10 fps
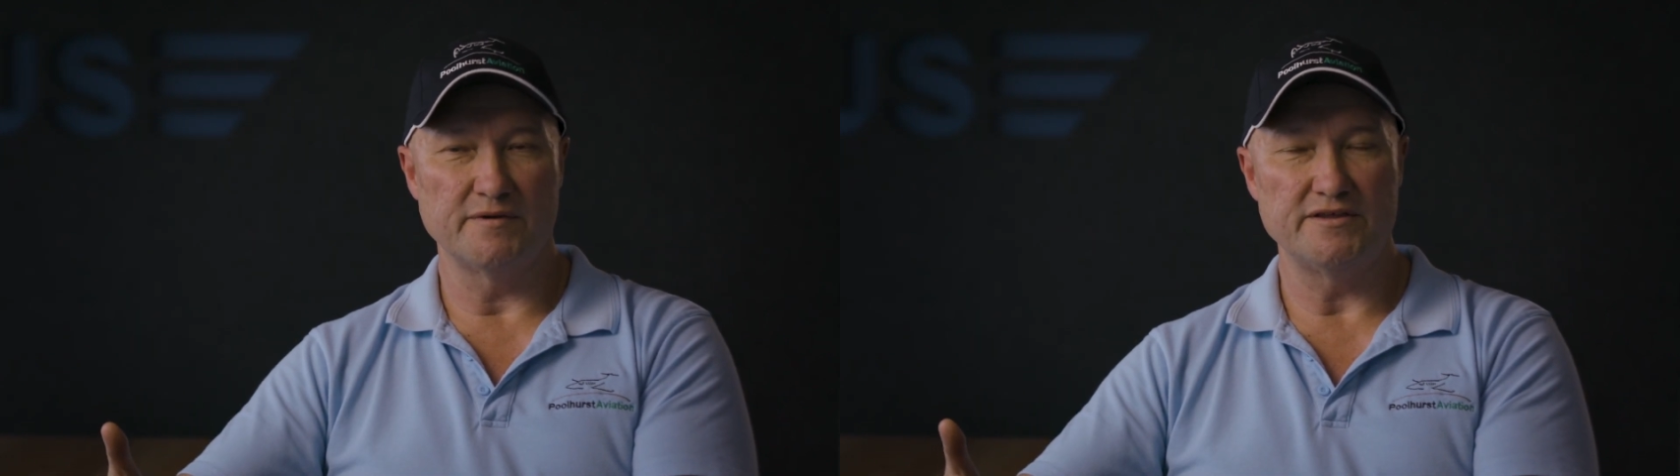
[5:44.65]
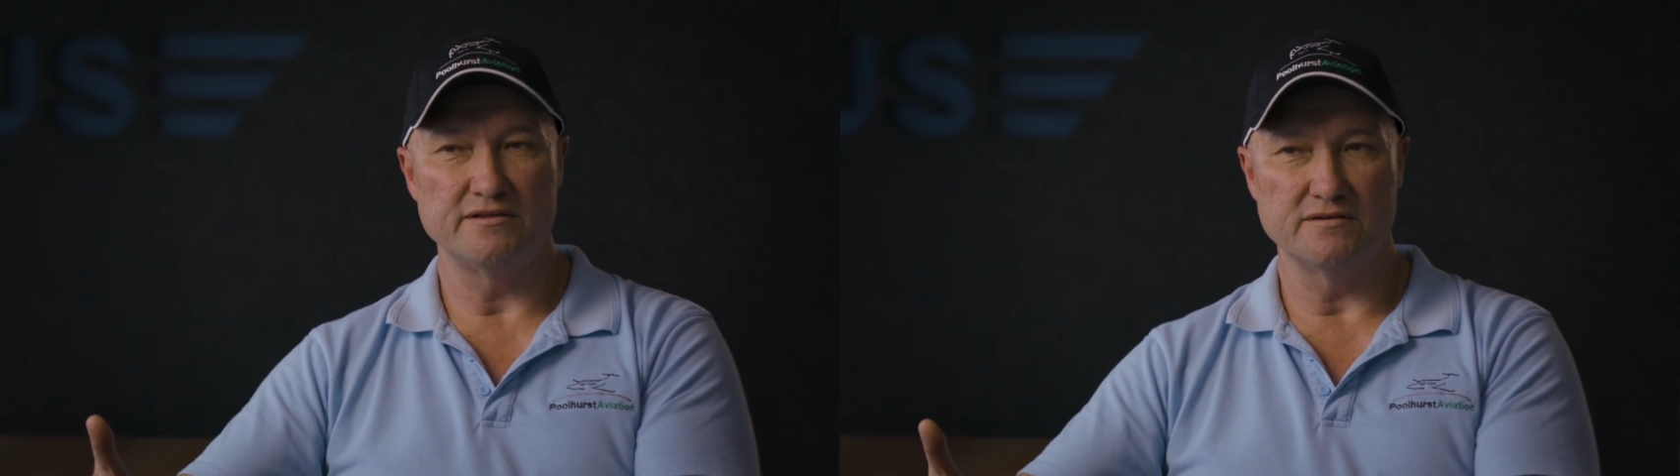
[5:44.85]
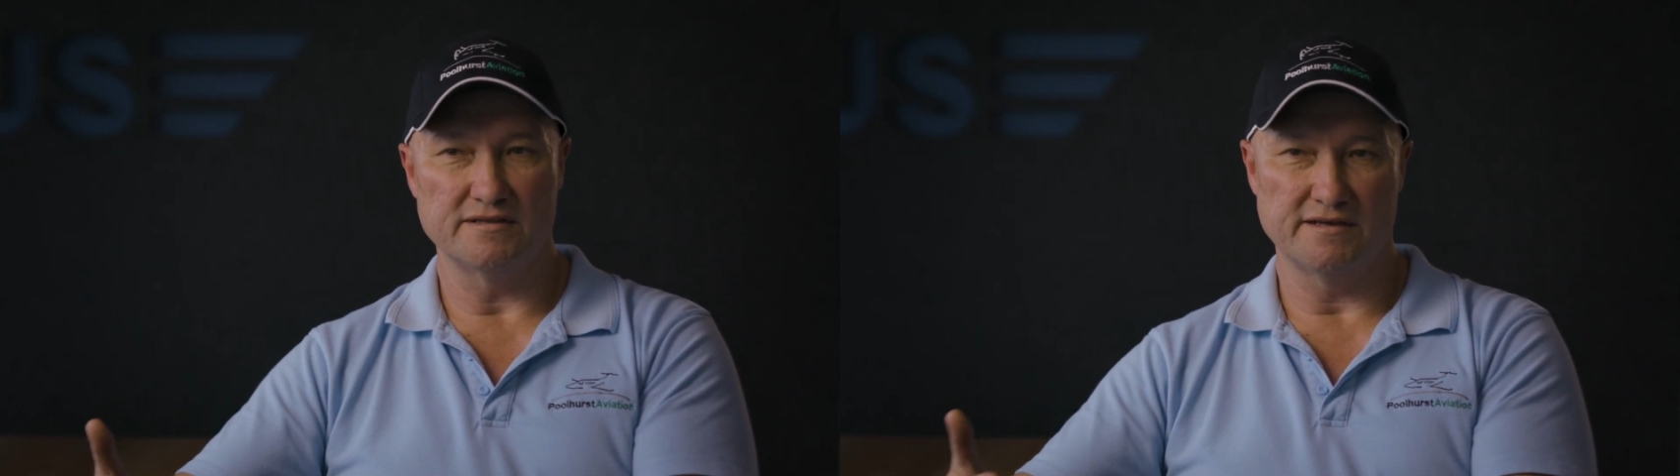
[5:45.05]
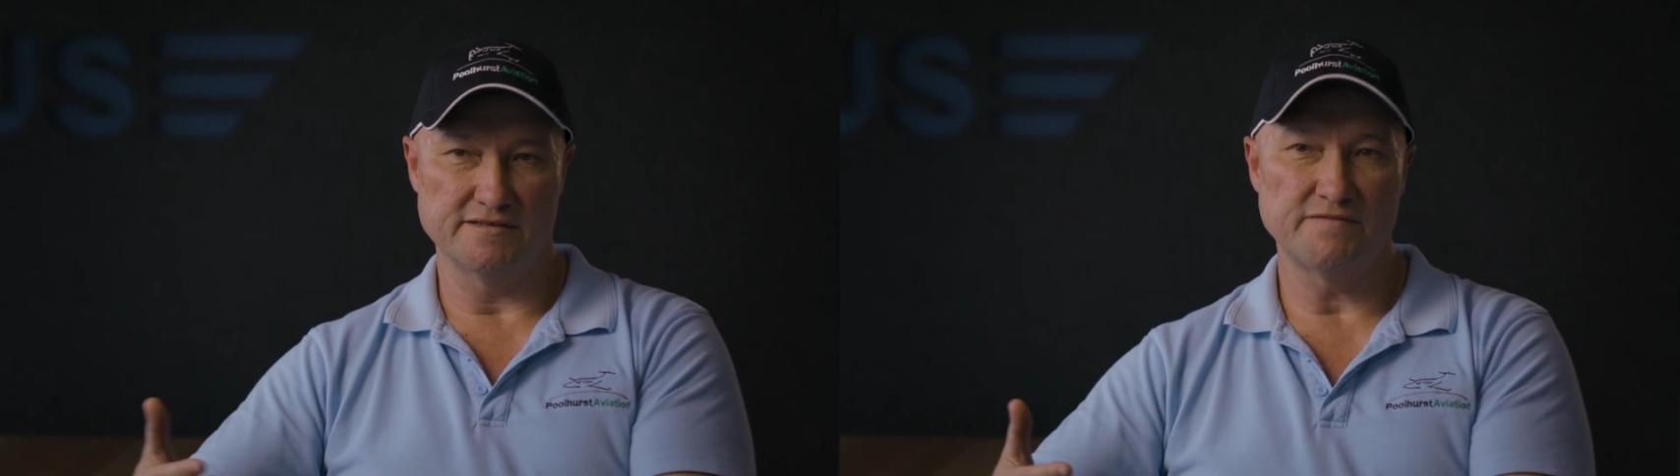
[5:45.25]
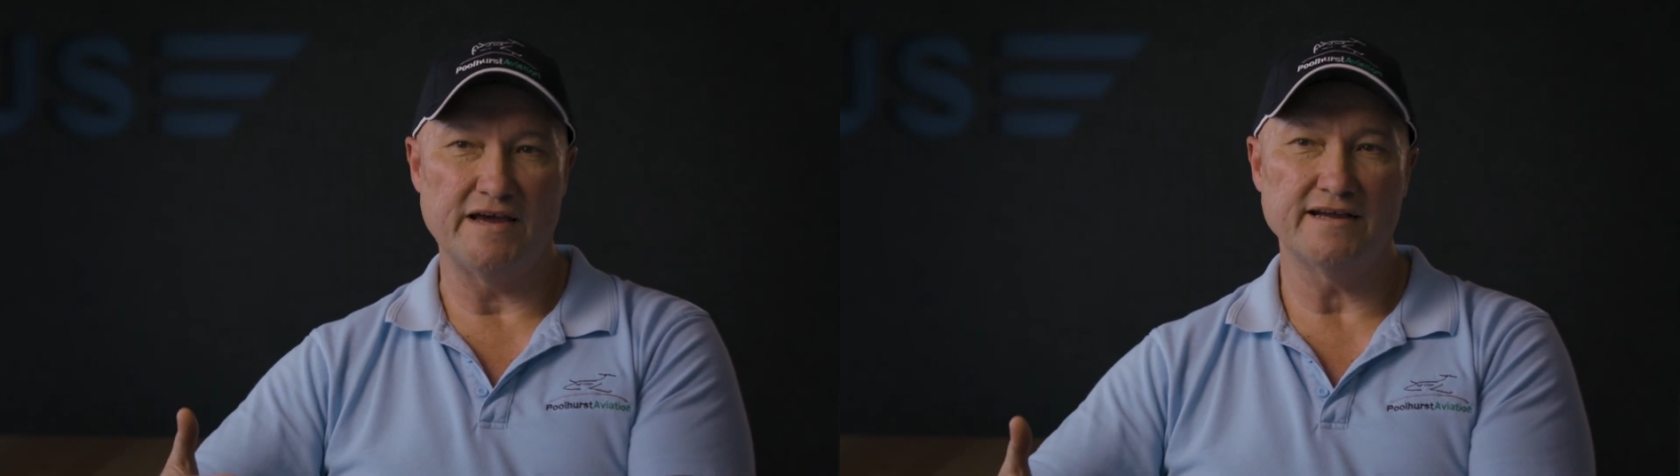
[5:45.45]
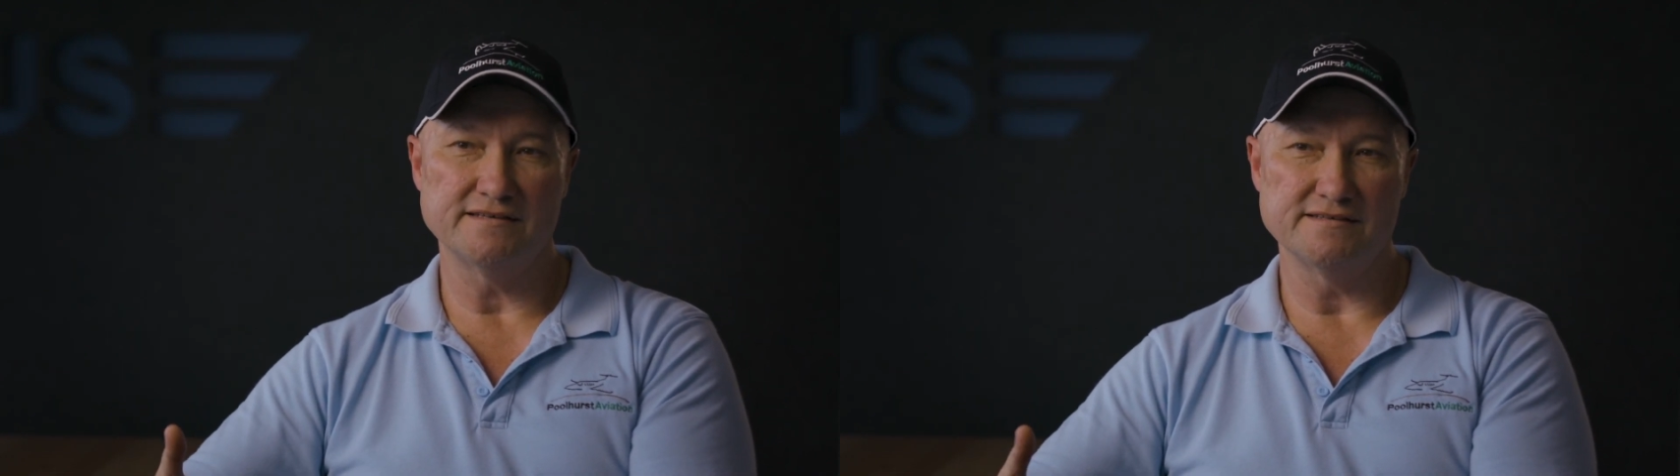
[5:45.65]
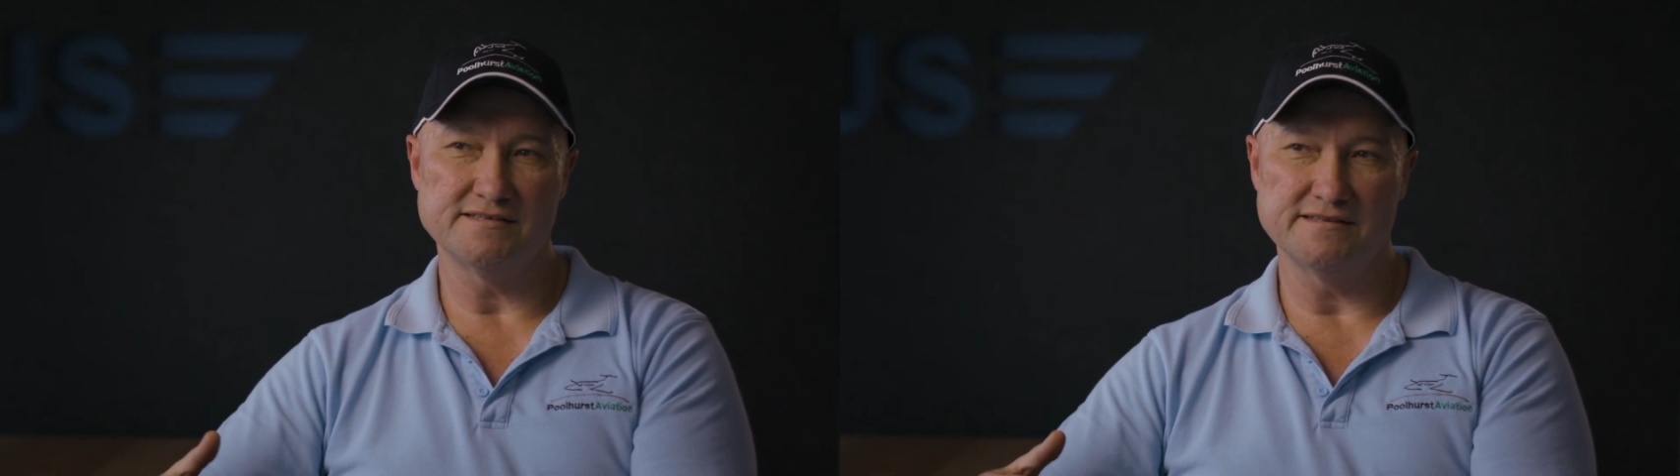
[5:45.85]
when you look at those factors,